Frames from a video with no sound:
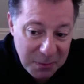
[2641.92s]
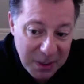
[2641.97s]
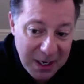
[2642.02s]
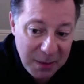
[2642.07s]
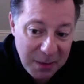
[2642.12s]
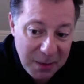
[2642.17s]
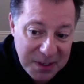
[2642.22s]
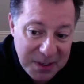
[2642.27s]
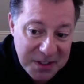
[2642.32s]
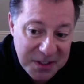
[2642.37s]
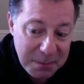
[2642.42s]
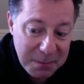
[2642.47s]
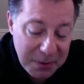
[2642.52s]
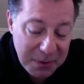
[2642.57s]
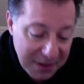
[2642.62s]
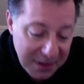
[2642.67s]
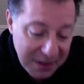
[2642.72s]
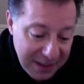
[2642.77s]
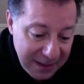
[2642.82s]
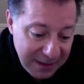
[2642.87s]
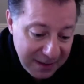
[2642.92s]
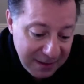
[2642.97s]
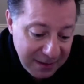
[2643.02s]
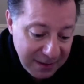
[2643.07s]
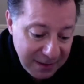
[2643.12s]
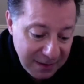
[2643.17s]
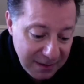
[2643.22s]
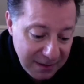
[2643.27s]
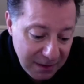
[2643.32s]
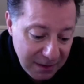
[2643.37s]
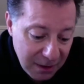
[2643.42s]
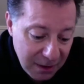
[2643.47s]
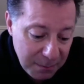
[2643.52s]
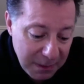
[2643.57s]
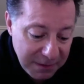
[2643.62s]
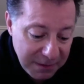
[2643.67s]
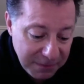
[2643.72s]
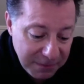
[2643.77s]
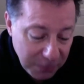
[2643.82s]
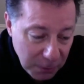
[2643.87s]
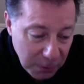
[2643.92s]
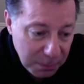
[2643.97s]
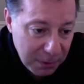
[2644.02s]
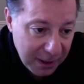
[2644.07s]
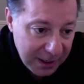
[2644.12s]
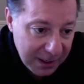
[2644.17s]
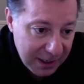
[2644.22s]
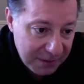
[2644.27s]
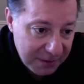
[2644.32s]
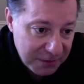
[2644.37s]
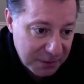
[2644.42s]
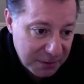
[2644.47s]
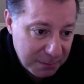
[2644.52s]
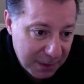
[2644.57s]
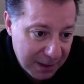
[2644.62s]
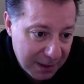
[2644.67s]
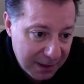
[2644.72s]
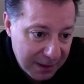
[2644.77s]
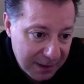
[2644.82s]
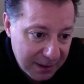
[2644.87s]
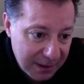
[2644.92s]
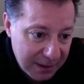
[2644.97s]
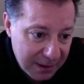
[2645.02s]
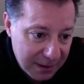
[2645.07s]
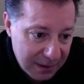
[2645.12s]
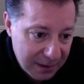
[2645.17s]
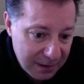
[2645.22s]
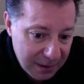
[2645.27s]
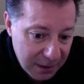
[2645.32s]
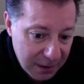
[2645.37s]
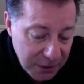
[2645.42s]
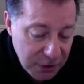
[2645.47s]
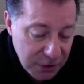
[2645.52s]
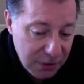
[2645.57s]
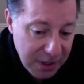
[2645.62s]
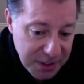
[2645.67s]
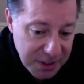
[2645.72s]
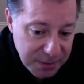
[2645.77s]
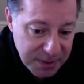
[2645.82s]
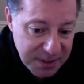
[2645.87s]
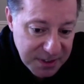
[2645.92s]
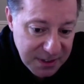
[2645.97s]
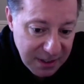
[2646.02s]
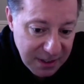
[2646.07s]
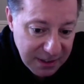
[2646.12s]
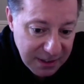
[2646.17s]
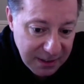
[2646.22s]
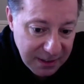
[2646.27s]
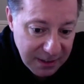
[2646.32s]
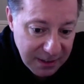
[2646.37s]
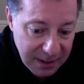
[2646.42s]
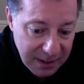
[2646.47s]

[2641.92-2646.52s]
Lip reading: went to Berlin on my Fulbright after my undergraduate study,